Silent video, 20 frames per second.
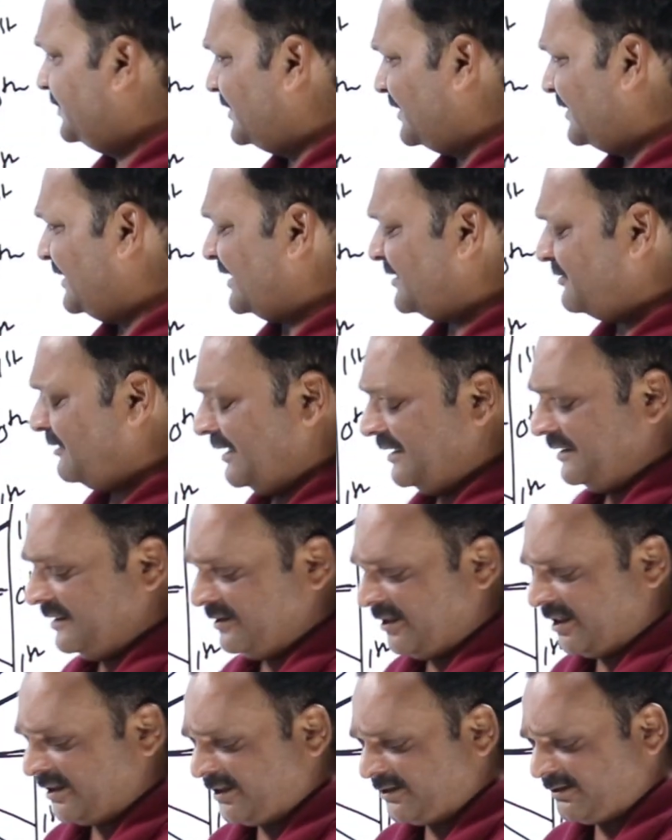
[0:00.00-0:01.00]
that's why
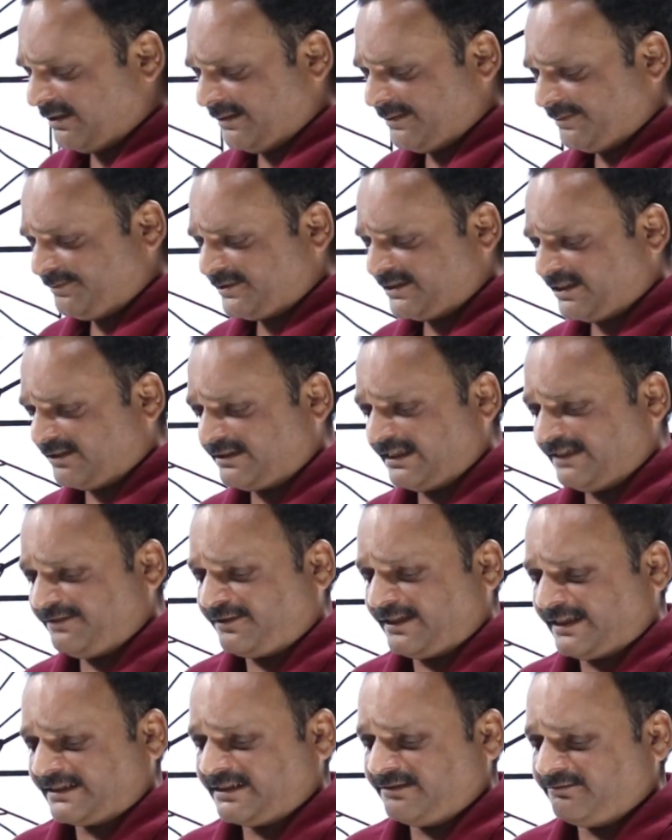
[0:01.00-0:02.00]
in order to observe
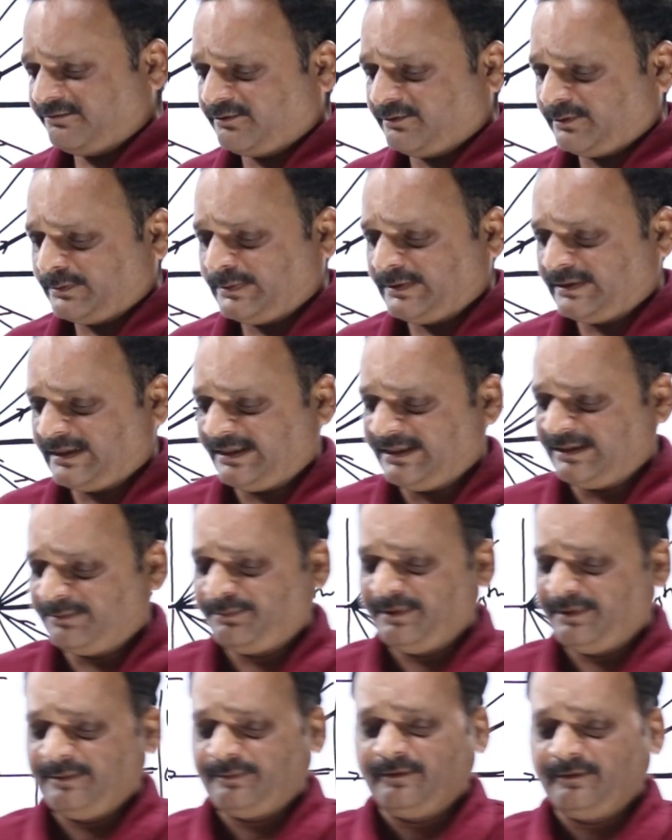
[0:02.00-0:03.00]
diffraction with light,
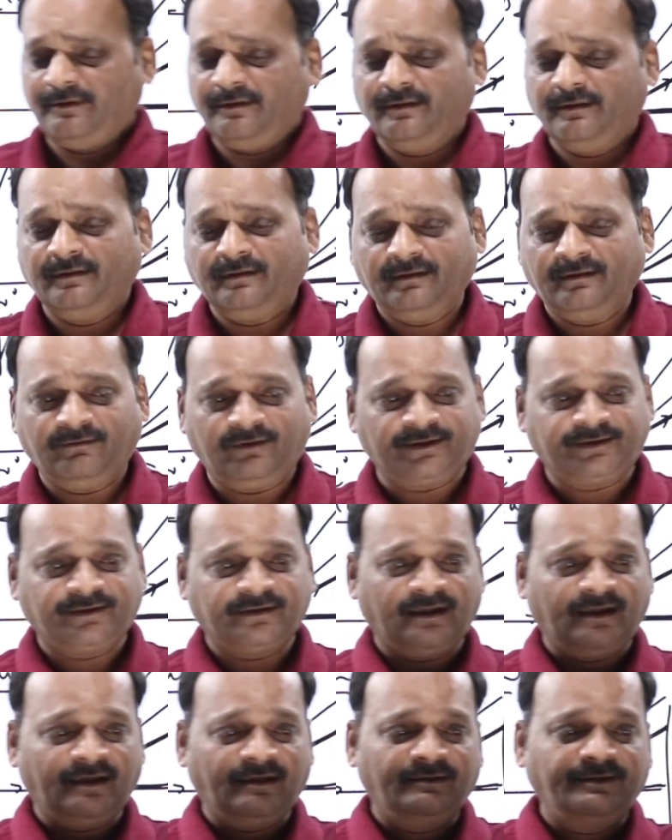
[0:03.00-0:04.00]

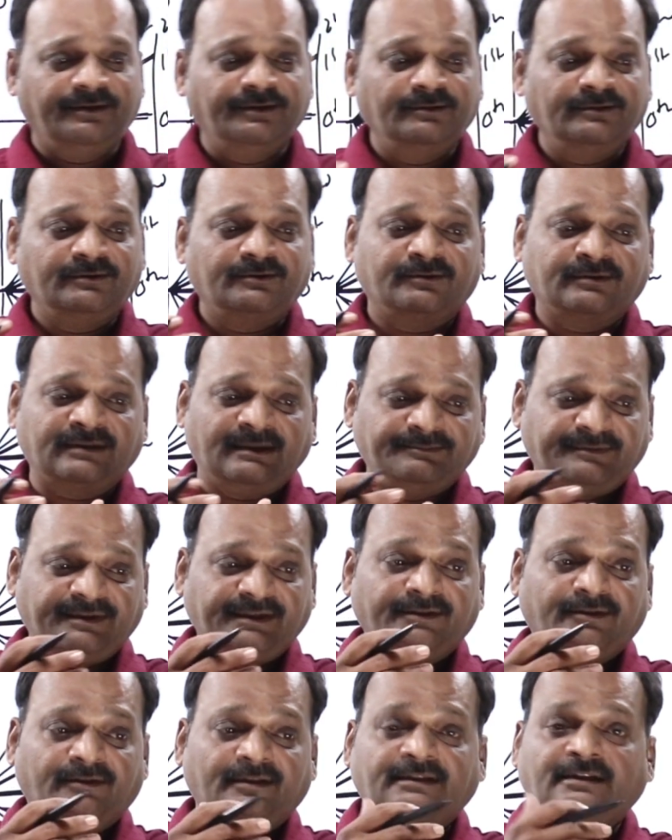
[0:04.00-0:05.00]
people use
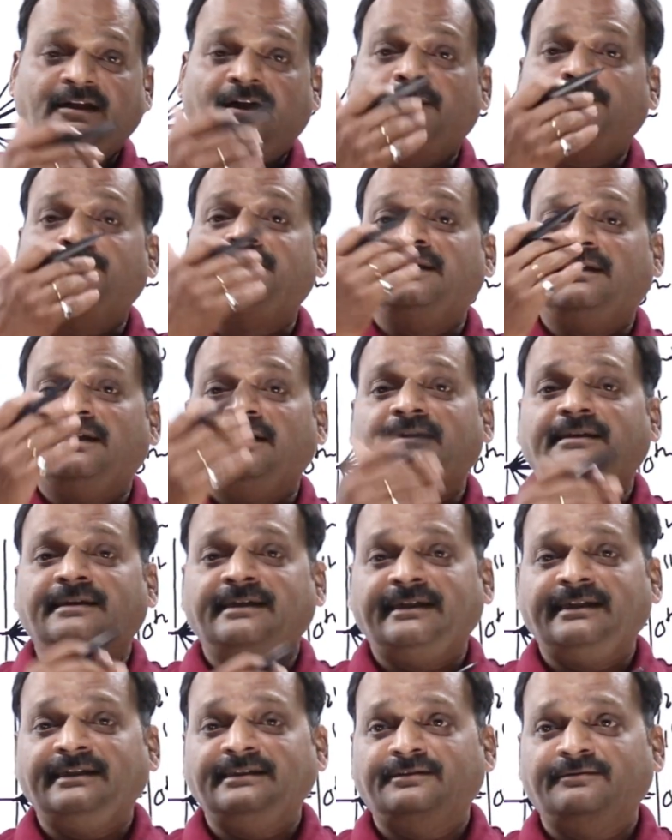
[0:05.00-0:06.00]
something known as optical
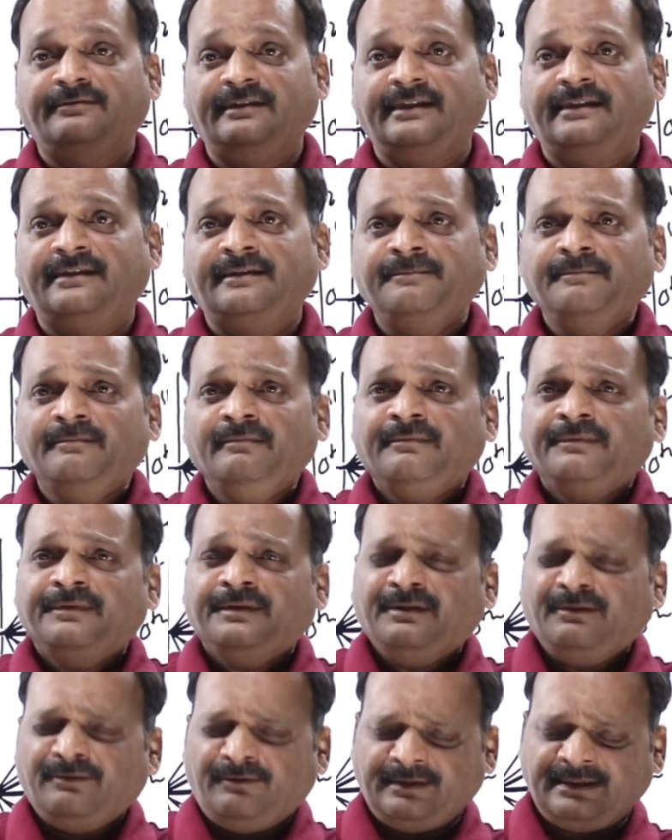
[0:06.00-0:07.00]
gratings, where
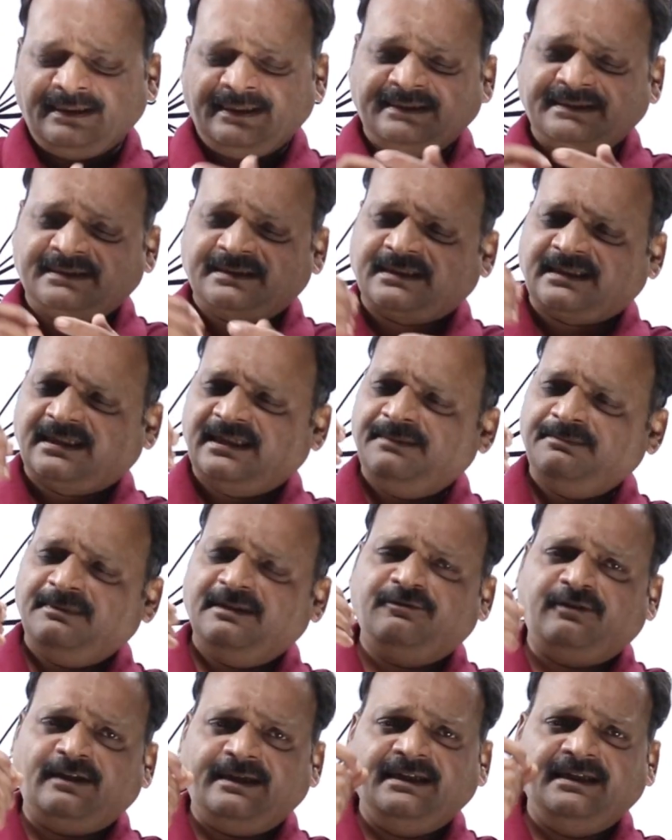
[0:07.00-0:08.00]
with an
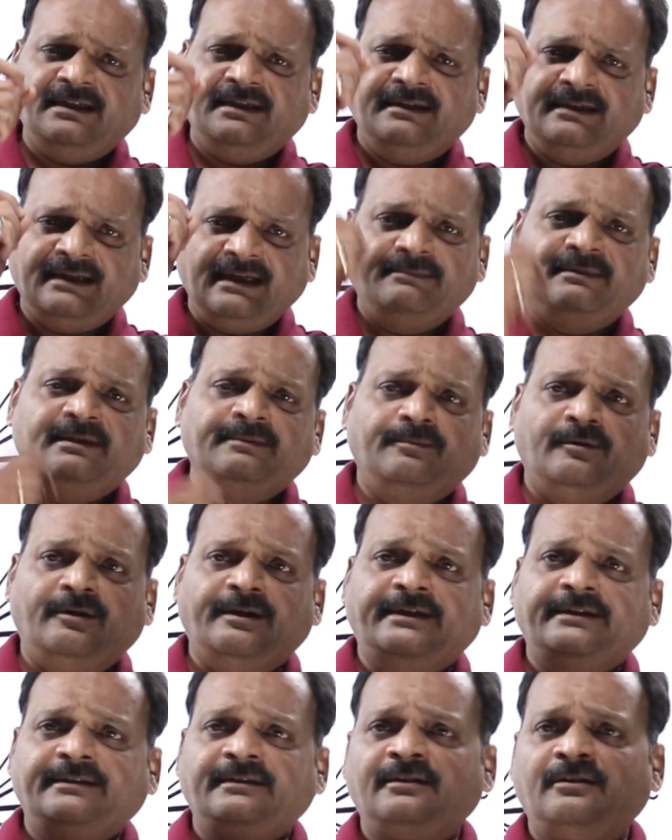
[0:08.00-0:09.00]
extremely fine diamond
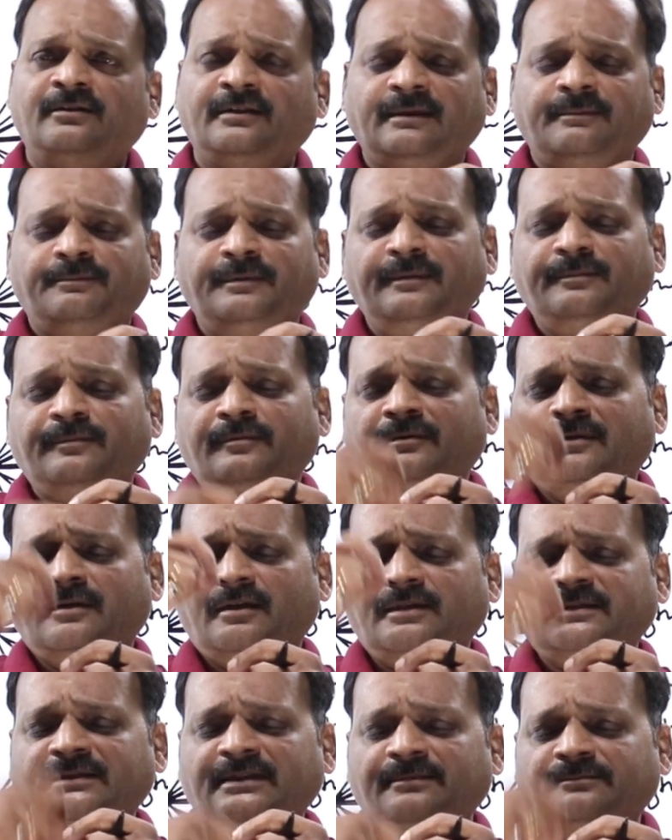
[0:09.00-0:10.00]
point, okay, people
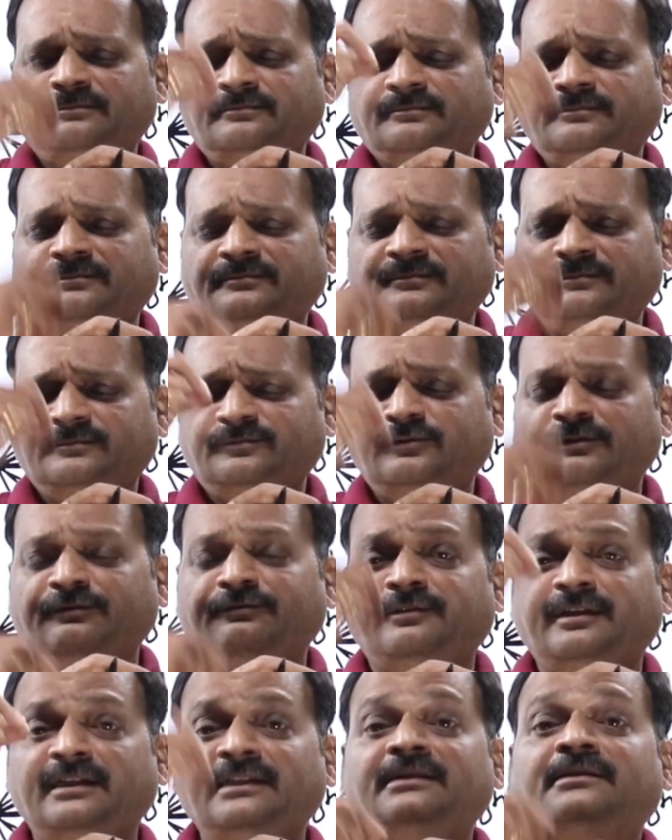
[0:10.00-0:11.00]
draw some
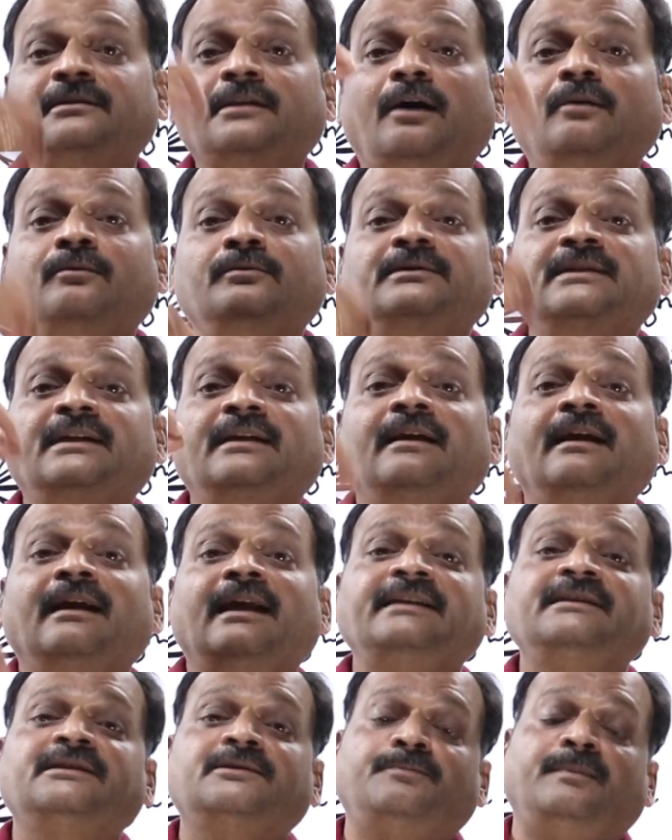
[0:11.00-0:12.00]
15,000
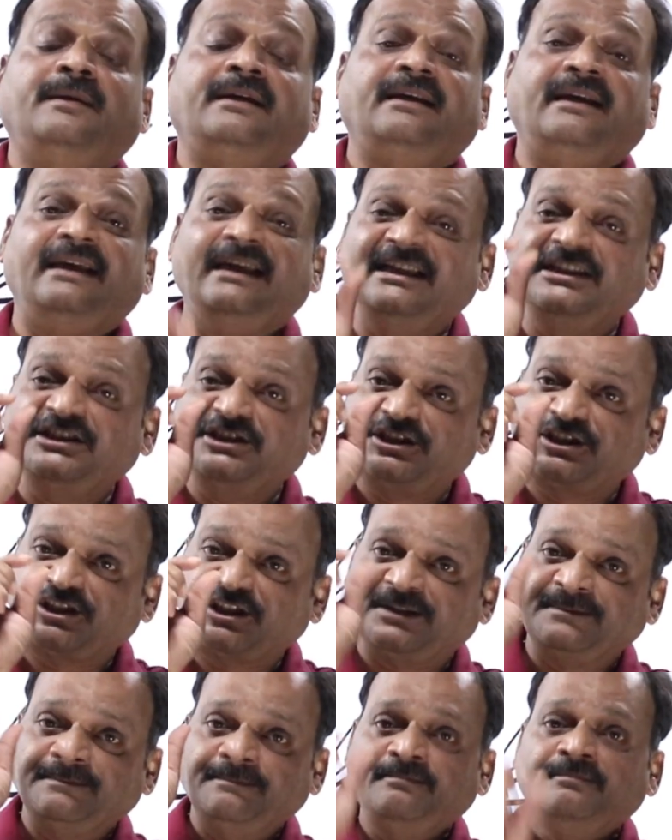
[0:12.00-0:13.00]
lines per
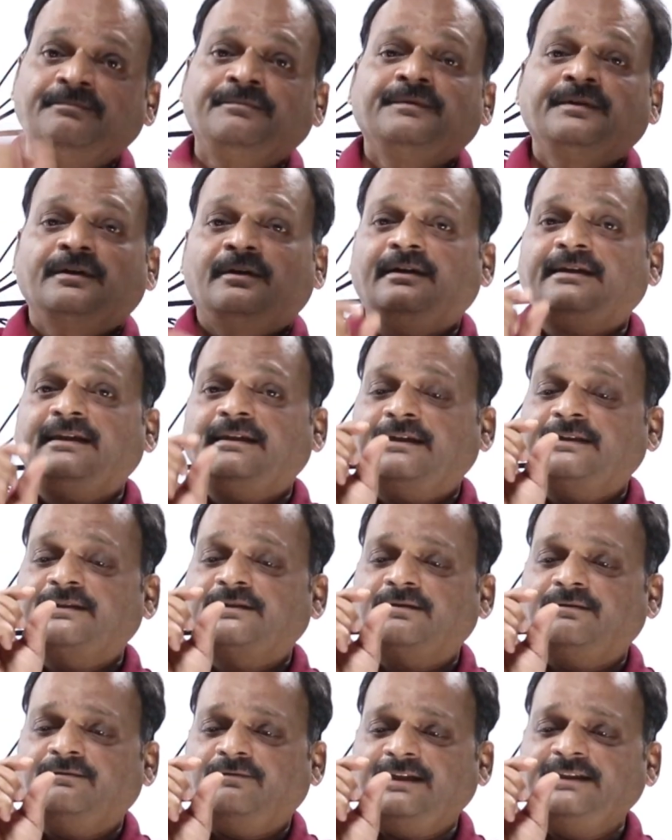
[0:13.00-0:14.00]
inch. Okay, that
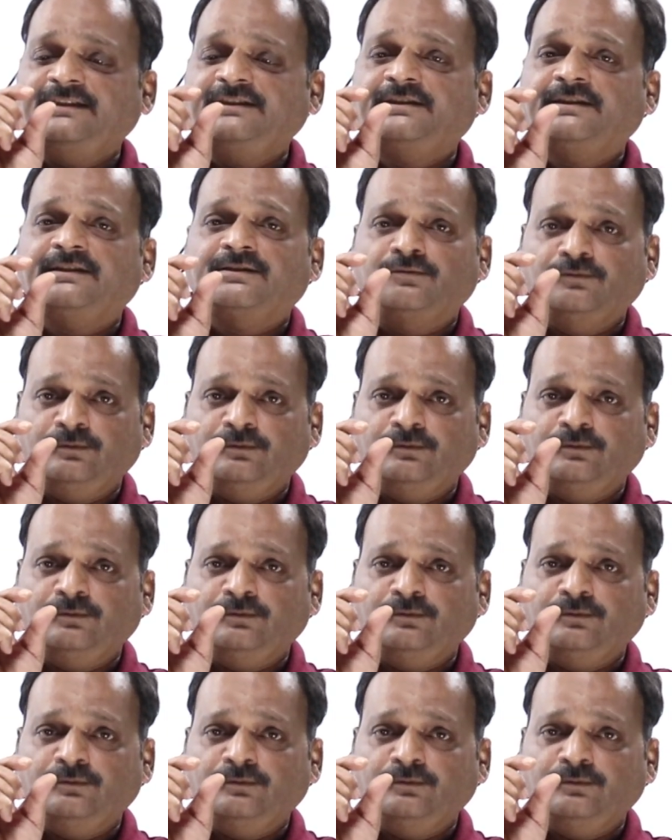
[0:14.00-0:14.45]
is 1 inch is